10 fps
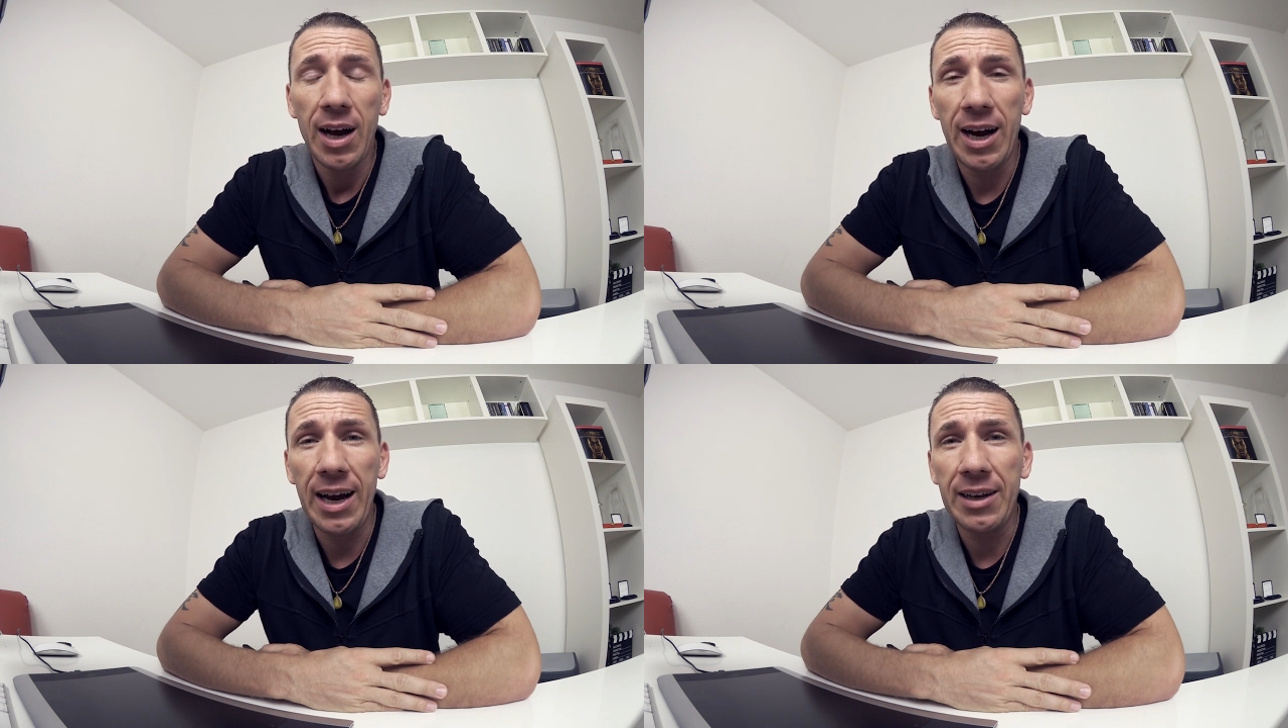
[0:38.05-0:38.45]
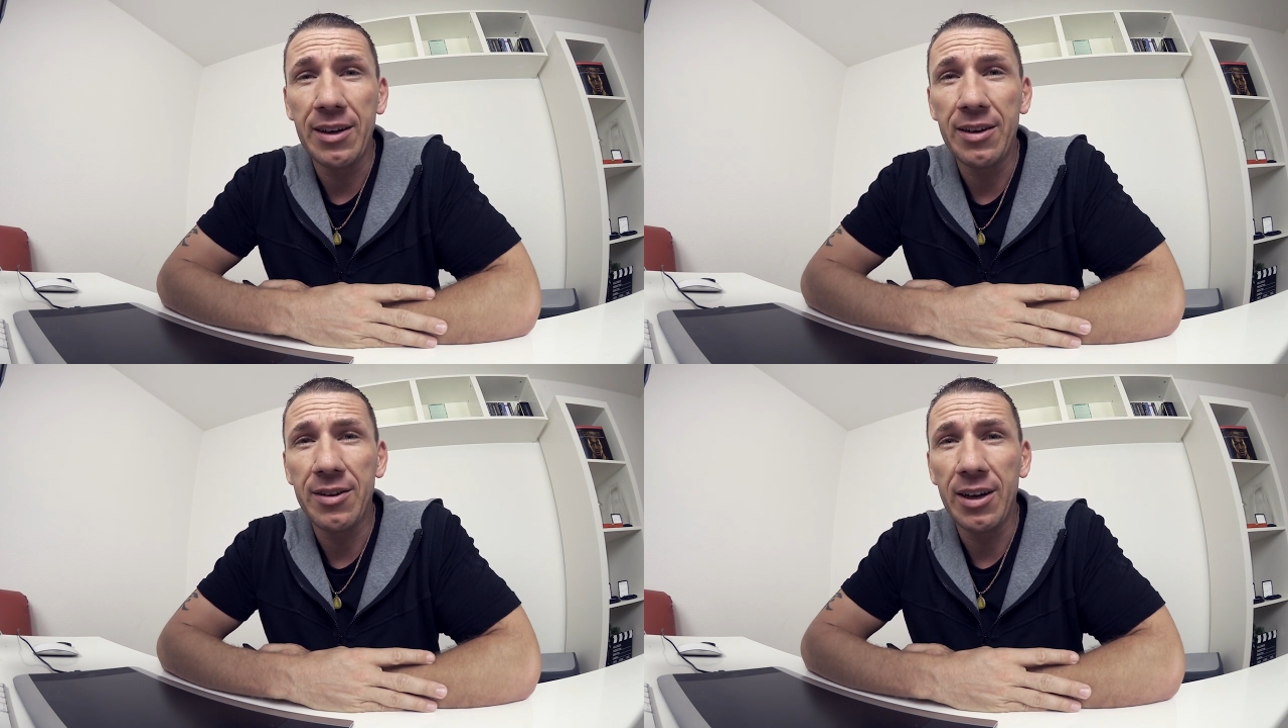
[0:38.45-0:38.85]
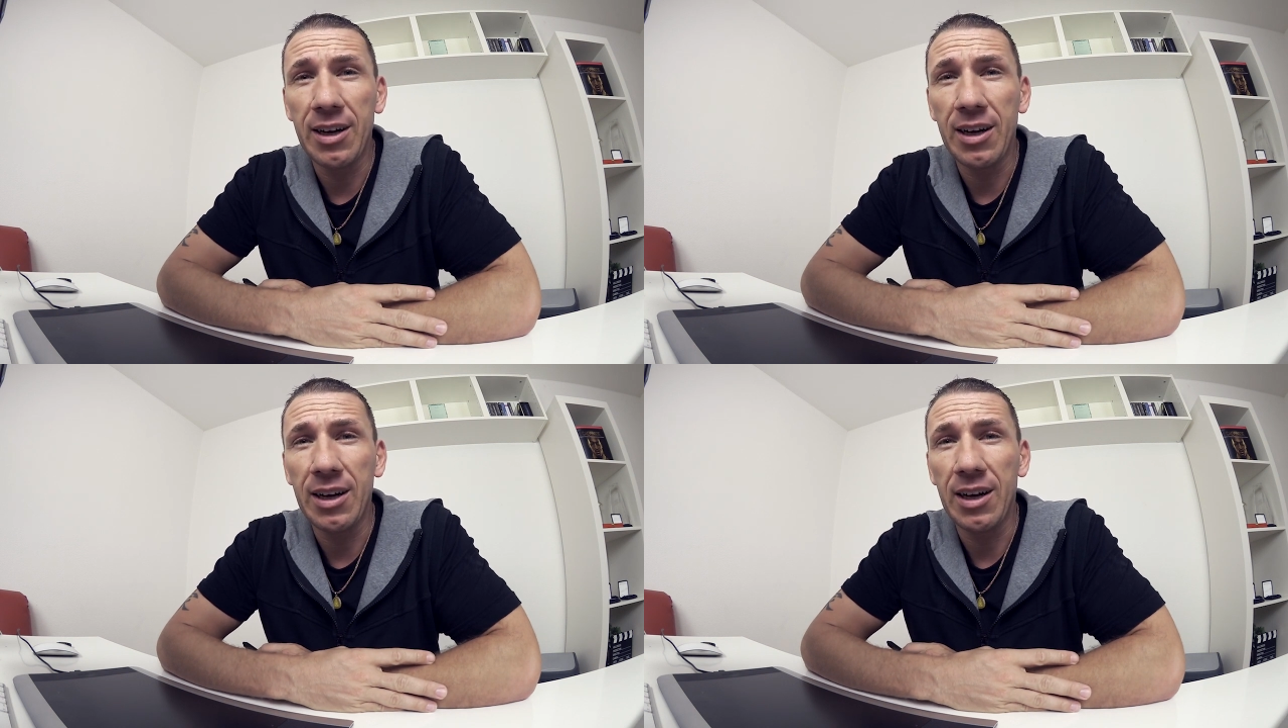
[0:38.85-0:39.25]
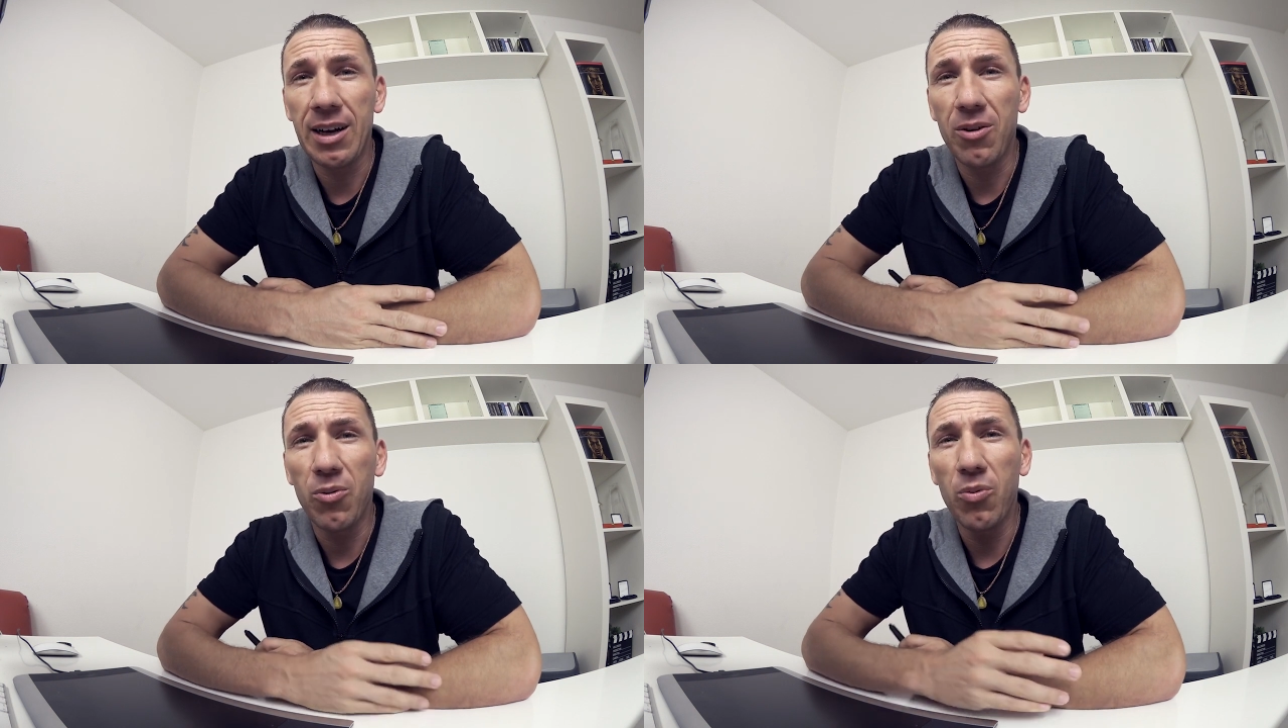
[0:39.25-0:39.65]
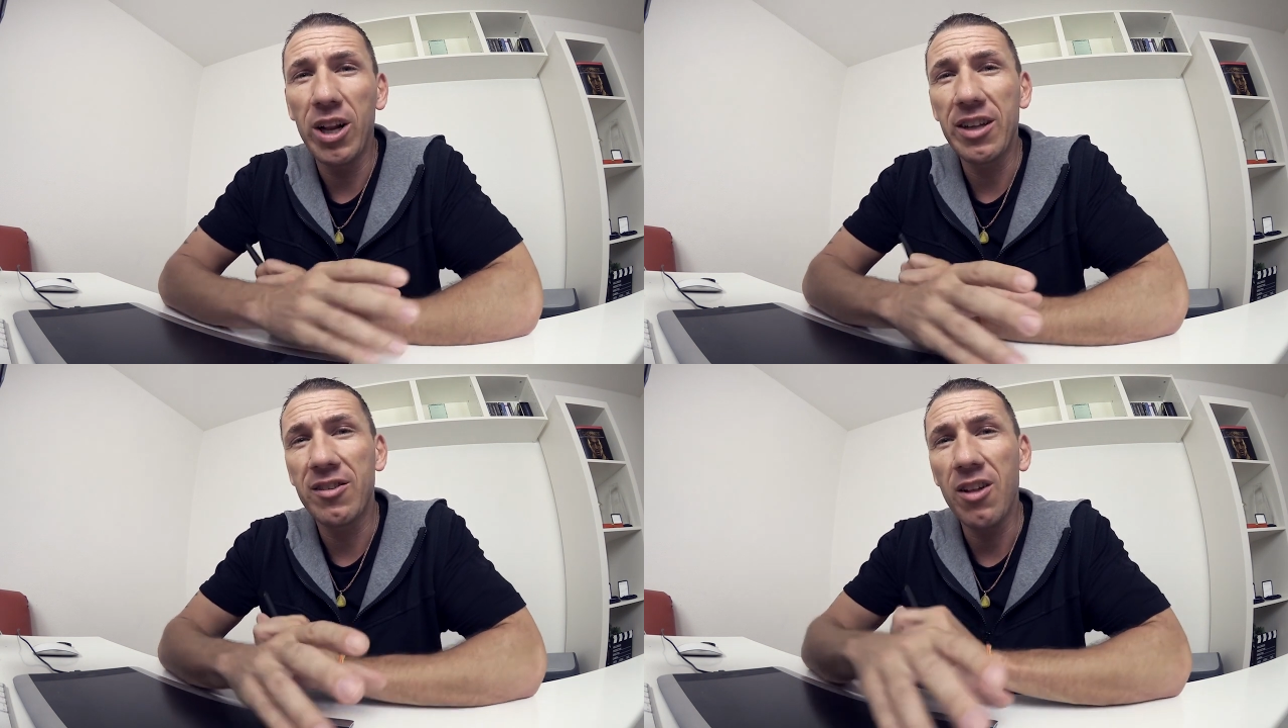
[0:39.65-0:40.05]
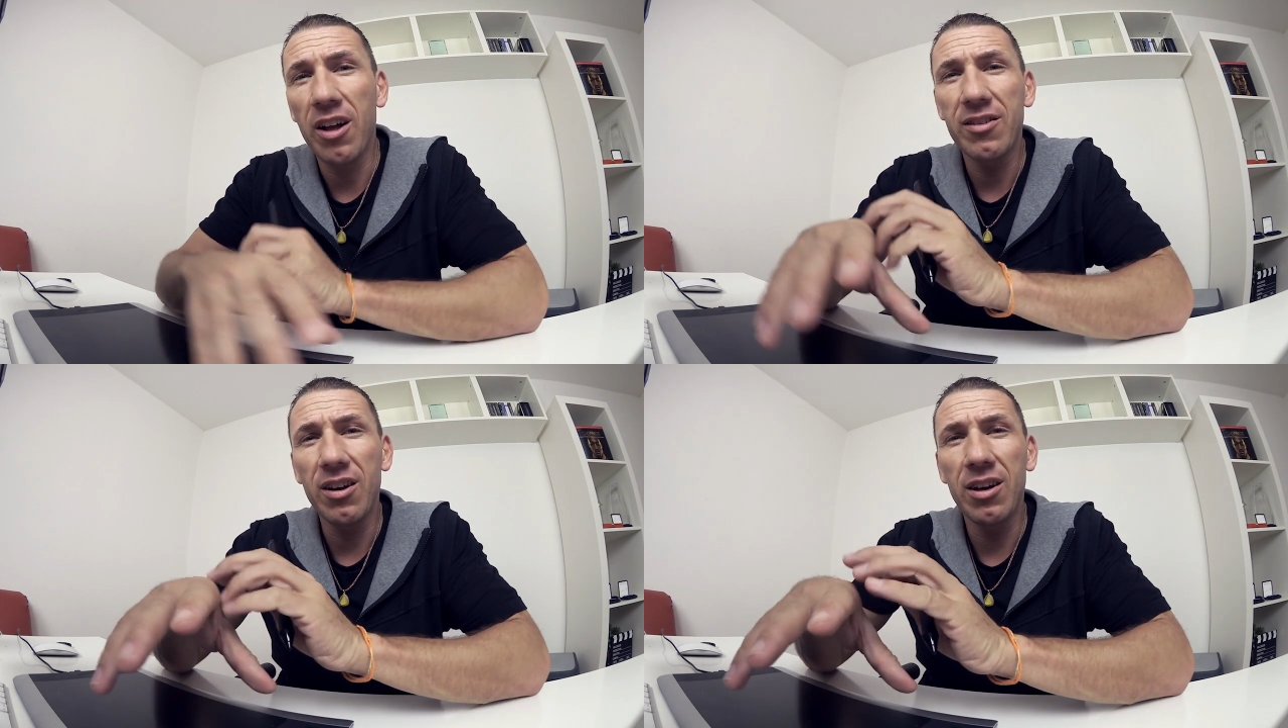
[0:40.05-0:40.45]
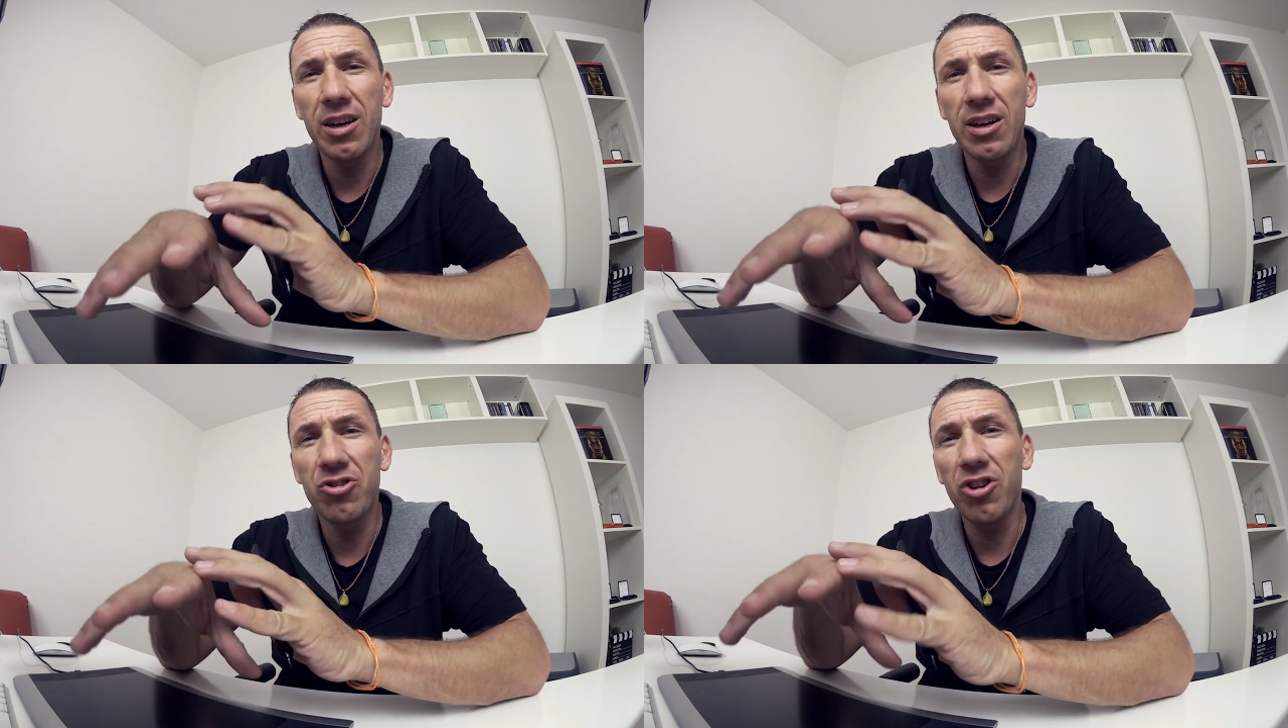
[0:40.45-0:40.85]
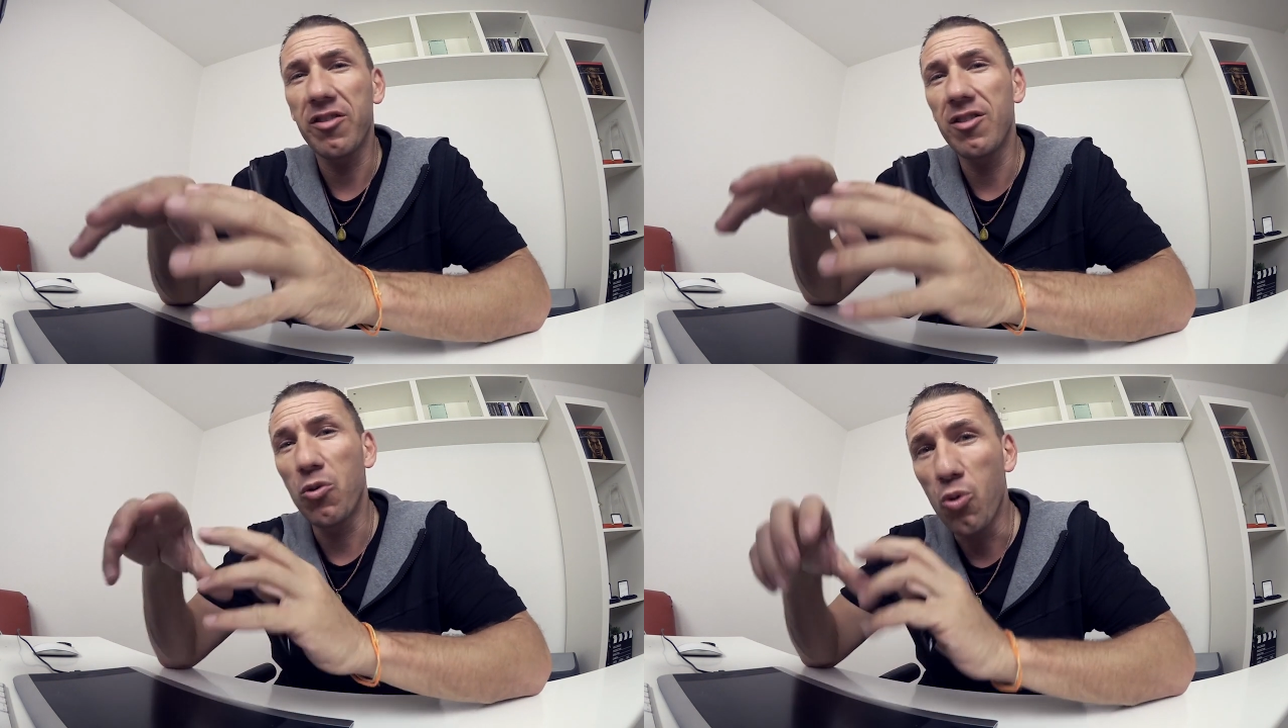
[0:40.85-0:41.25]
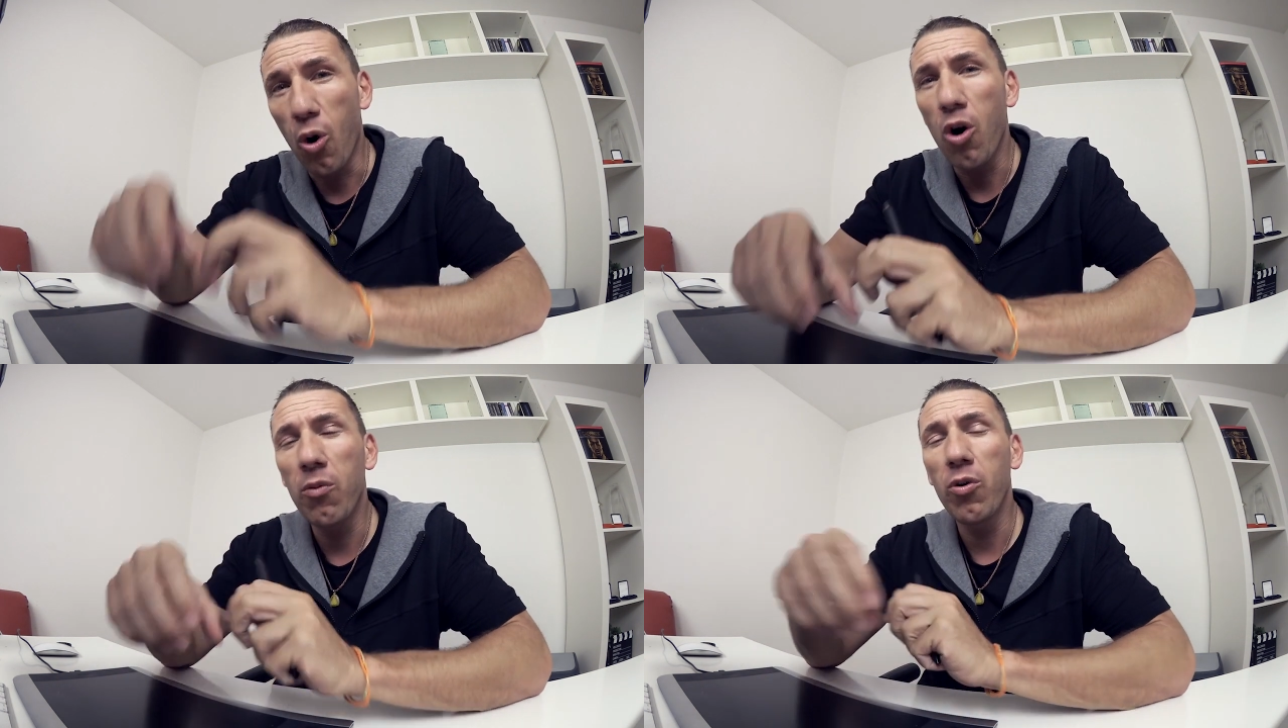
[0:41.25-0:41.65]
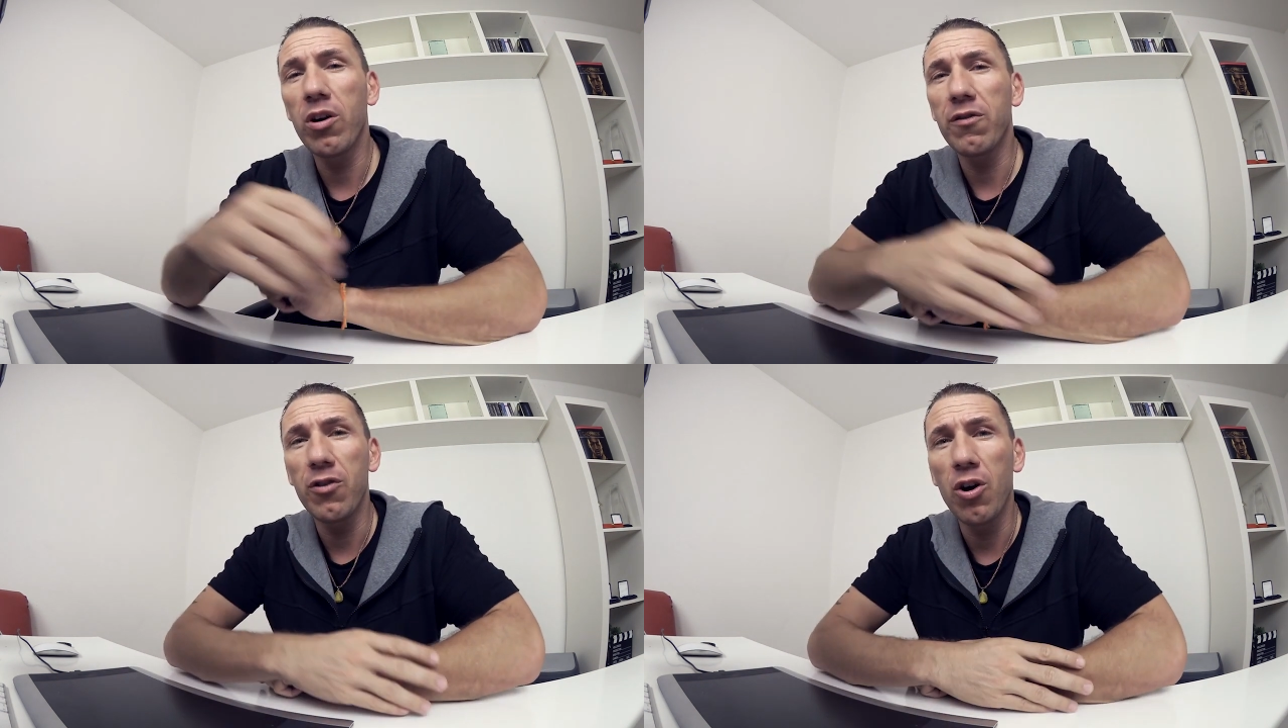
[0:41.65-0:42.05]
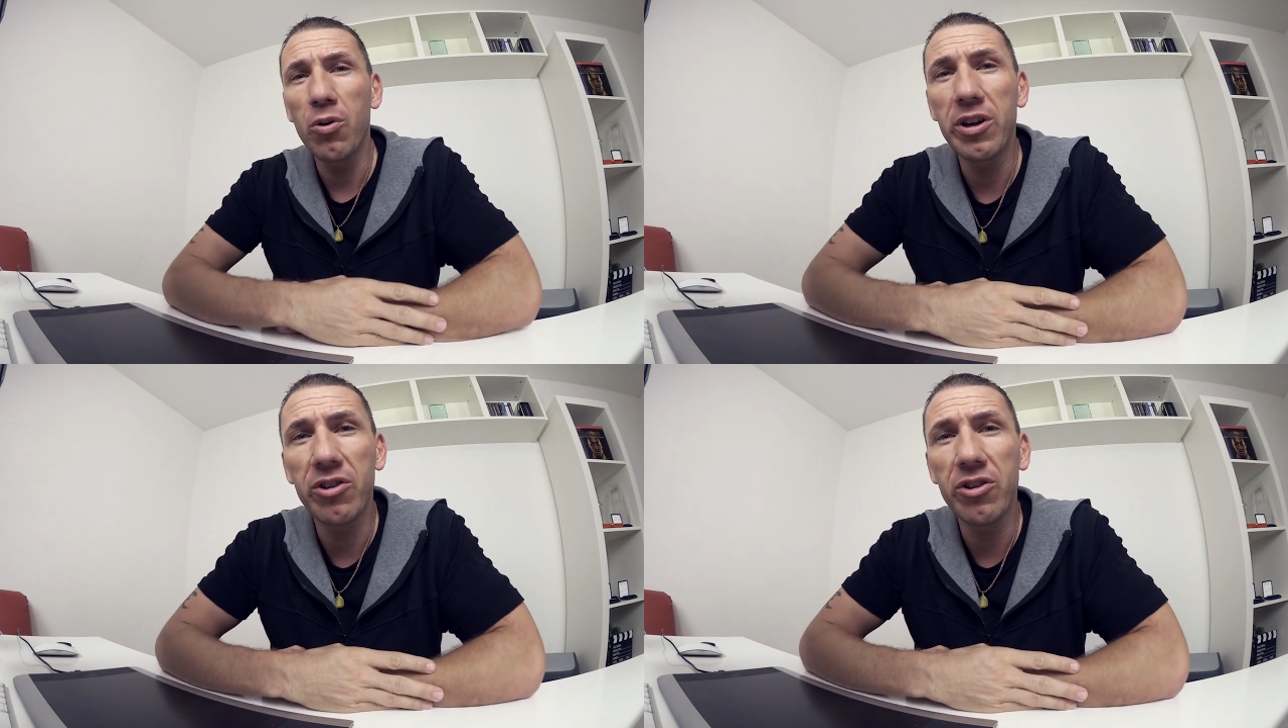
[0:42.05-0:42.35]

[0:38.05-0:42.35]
And uh, well, it's not uh, just the raw workflow,